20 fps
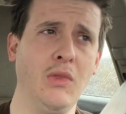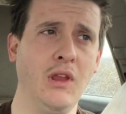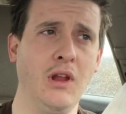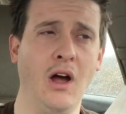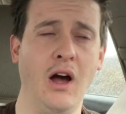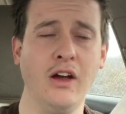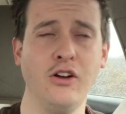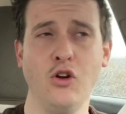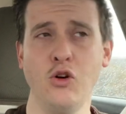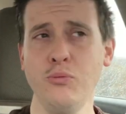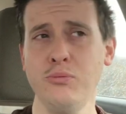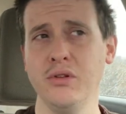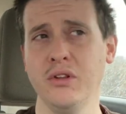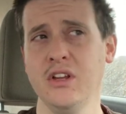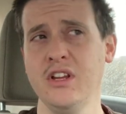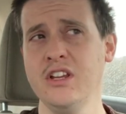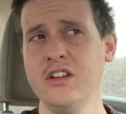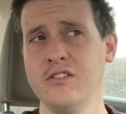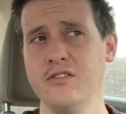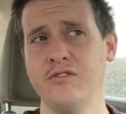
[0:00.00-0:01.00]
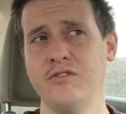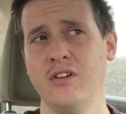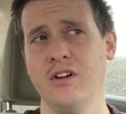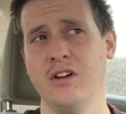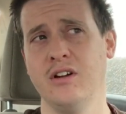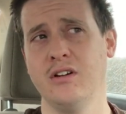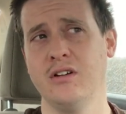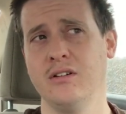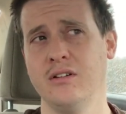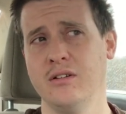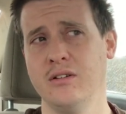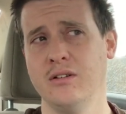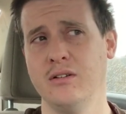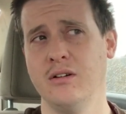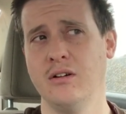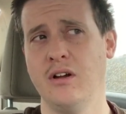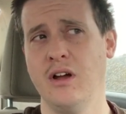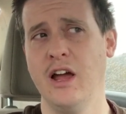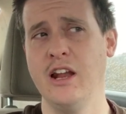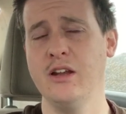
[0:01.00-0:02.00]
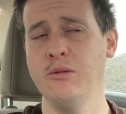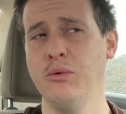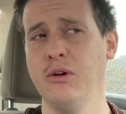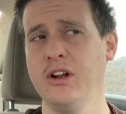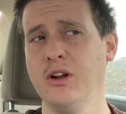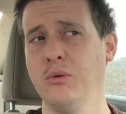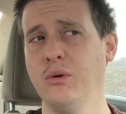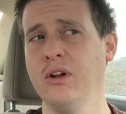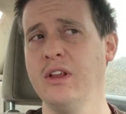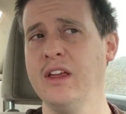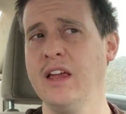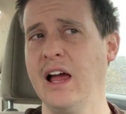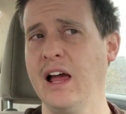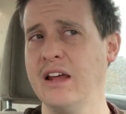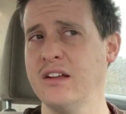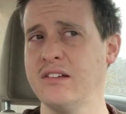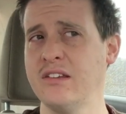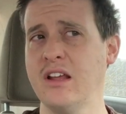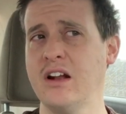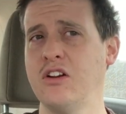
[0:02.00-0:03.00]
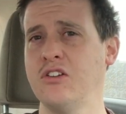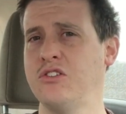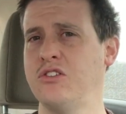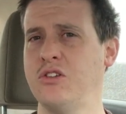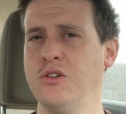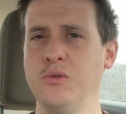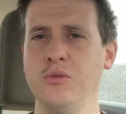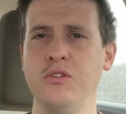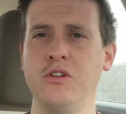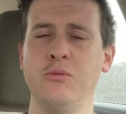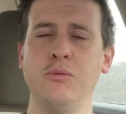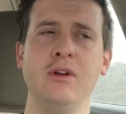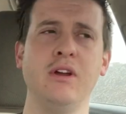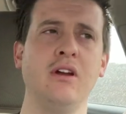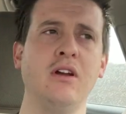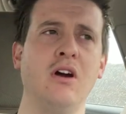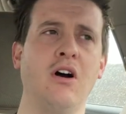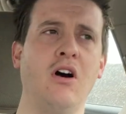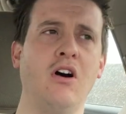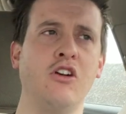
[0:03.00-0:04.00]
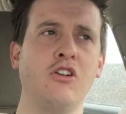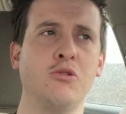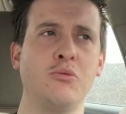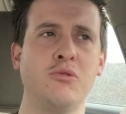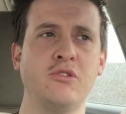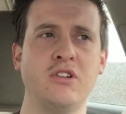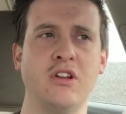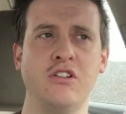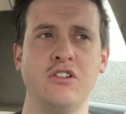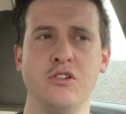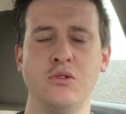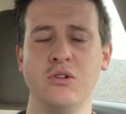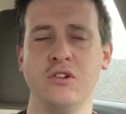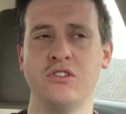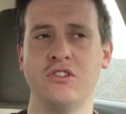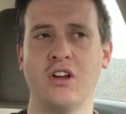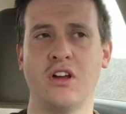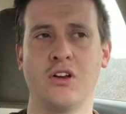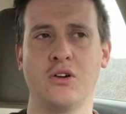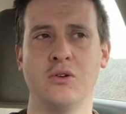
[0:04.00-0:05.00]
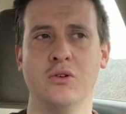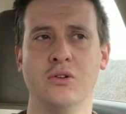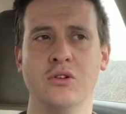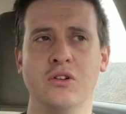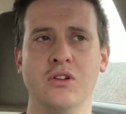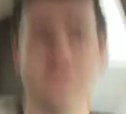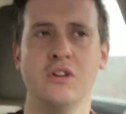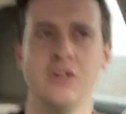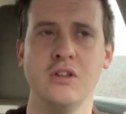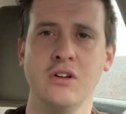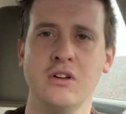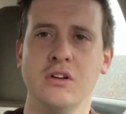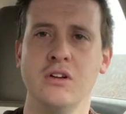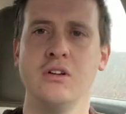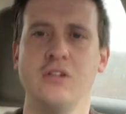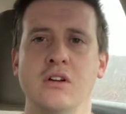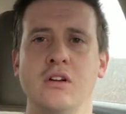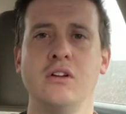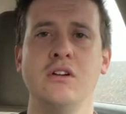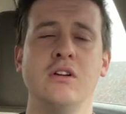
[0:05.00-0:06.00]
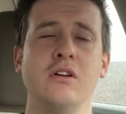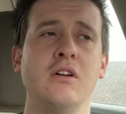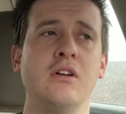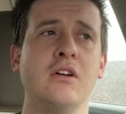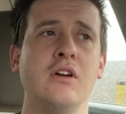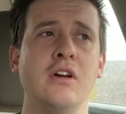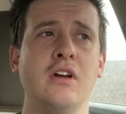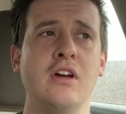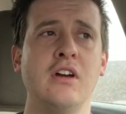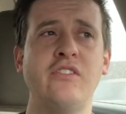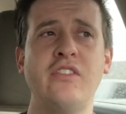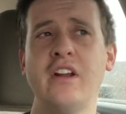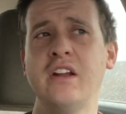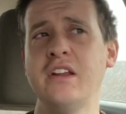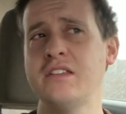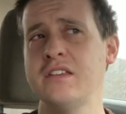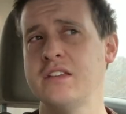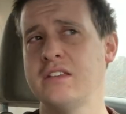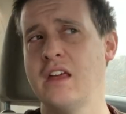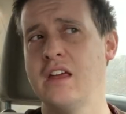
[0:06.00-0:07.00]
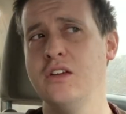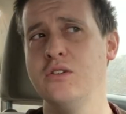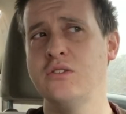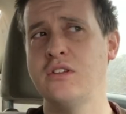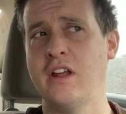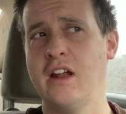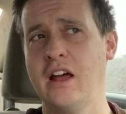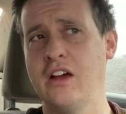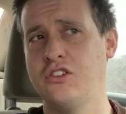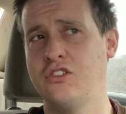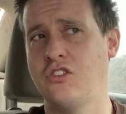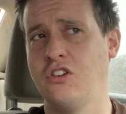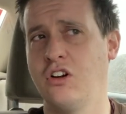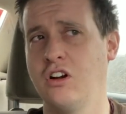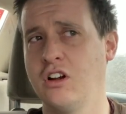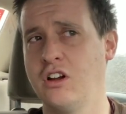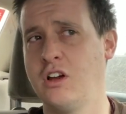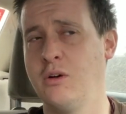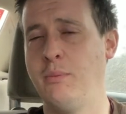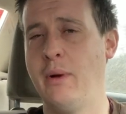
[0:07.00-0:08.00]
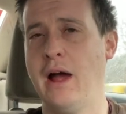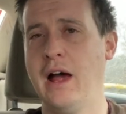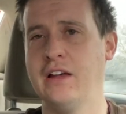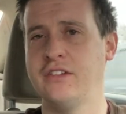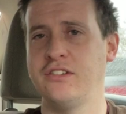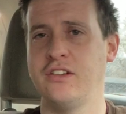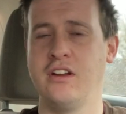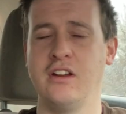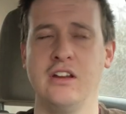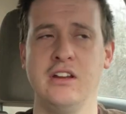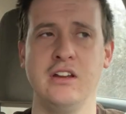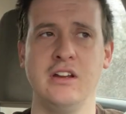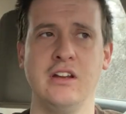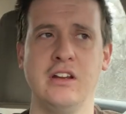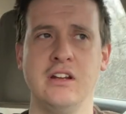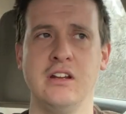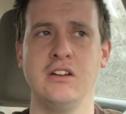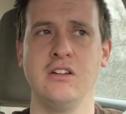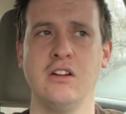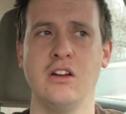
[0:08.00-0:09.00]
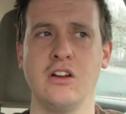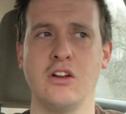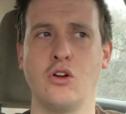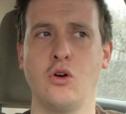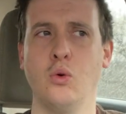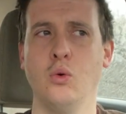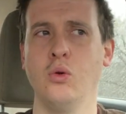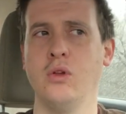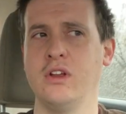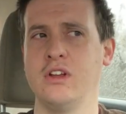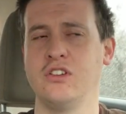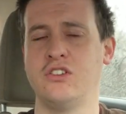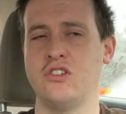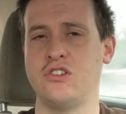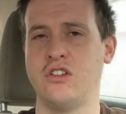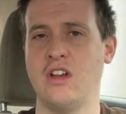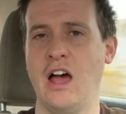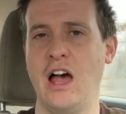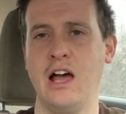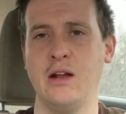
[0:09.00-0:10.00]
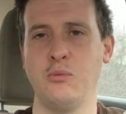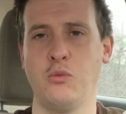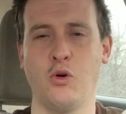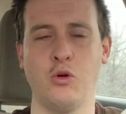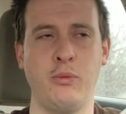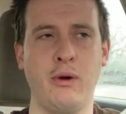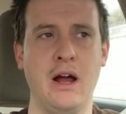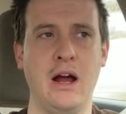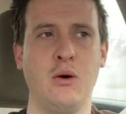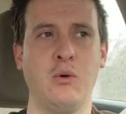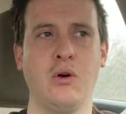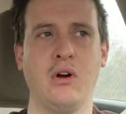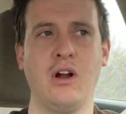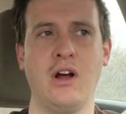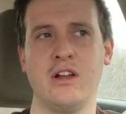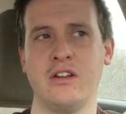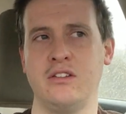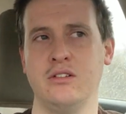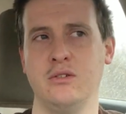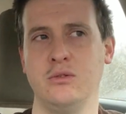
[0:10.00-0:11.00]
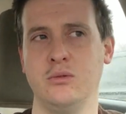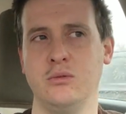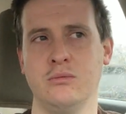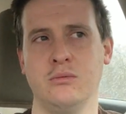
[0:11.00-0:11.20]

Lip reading: I don't believe anybody really has theirs tuned to be 100% duty cycle. If anything, they use that extra capacity in cooling just to add more power, not to